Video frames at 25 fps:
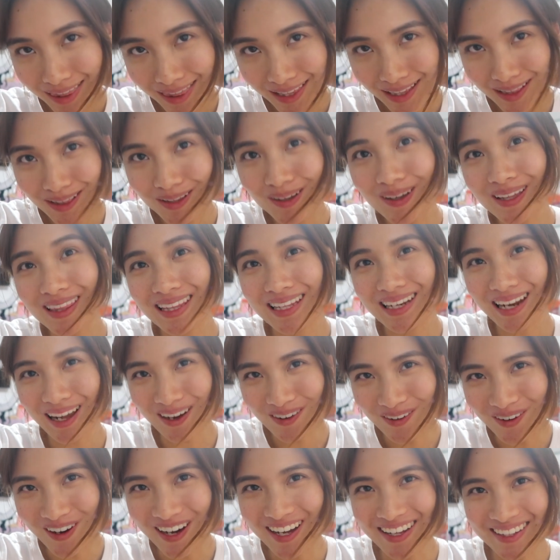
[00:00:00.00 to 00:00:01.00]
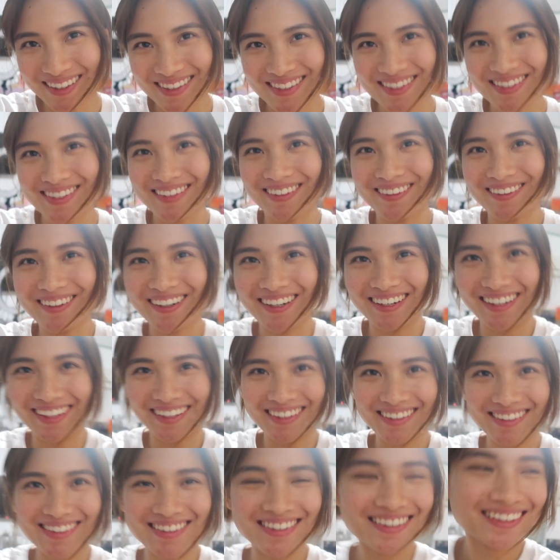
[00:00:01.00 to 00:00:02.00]
the look that I want. So here
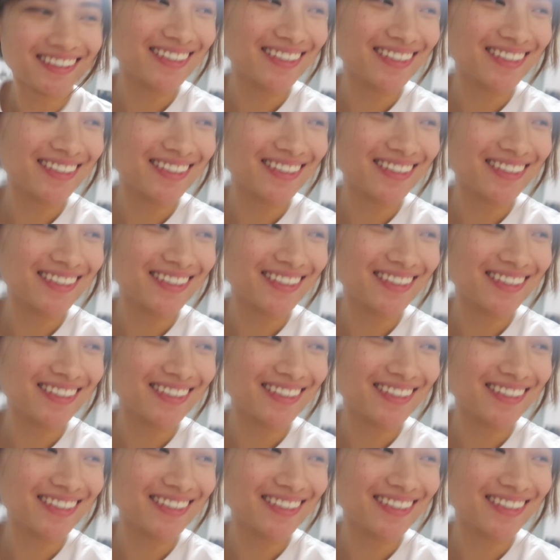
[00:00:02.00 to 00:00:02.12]
it is.